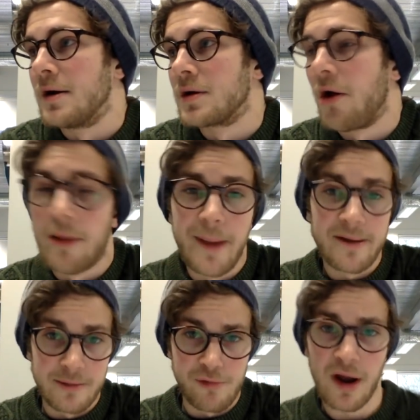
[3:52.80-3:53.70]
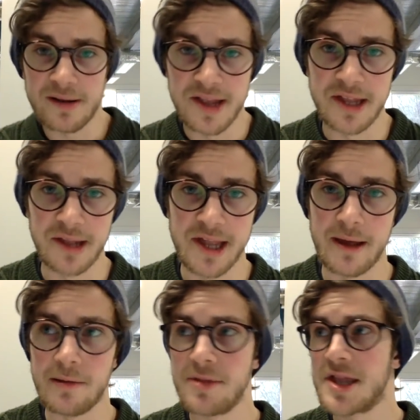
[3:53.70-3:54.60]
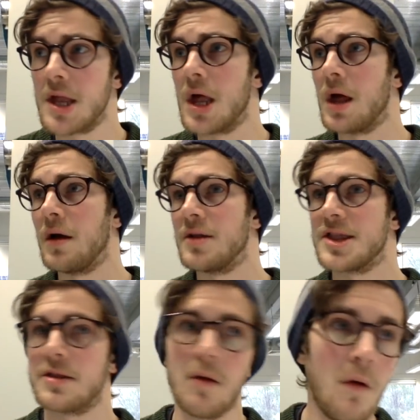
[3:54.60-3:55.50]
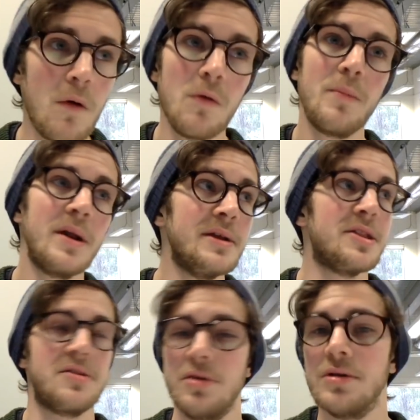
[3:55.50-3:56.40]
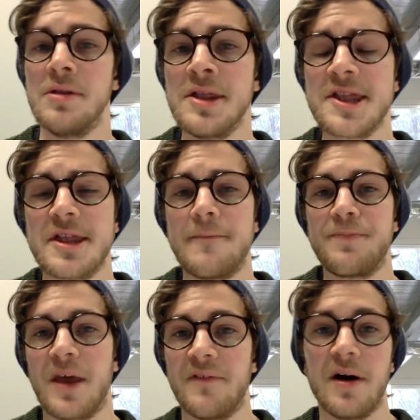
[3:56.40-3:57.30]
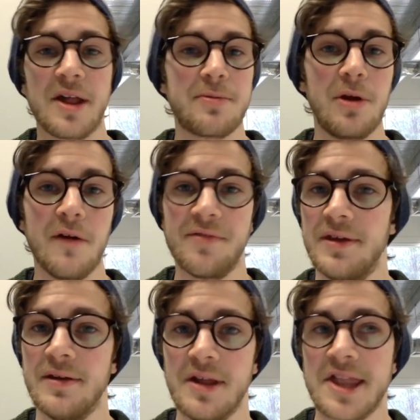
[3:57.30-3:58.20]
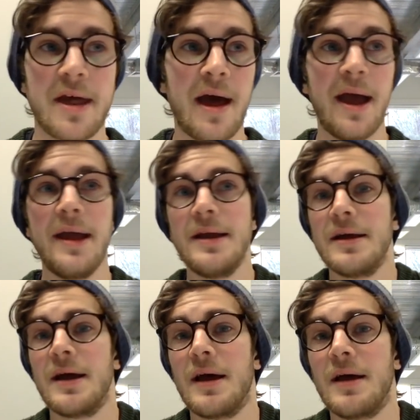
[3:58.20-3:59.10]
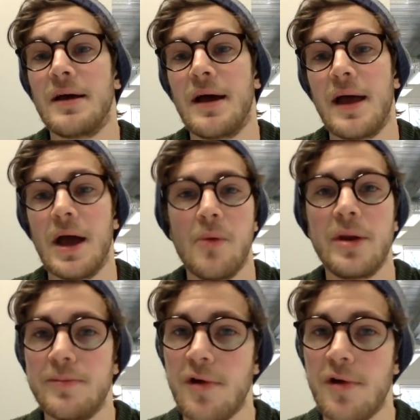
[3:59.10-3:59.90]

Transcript: going back to practice exams, so many students have asked me over the years, hey, how many